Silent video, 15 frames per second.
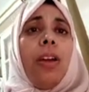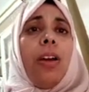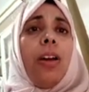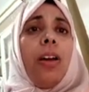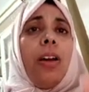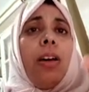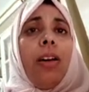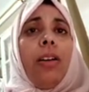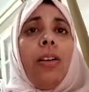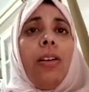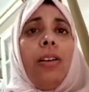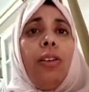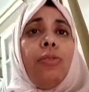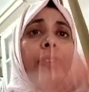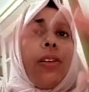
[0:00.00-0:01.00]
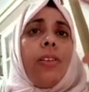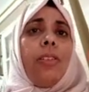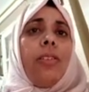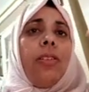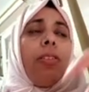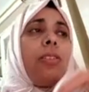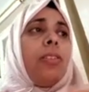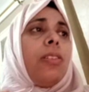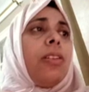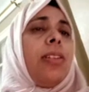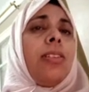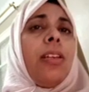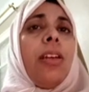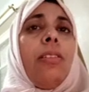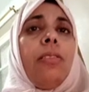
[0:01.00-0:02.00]
over,
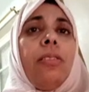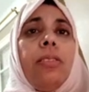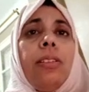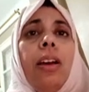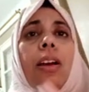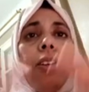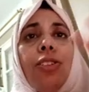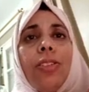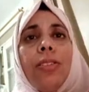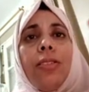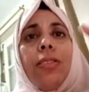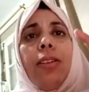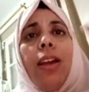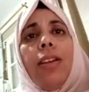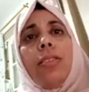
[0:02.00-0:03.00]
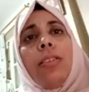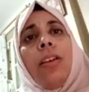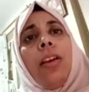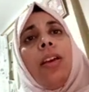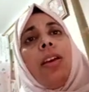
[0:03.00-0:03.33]
let's say, a large size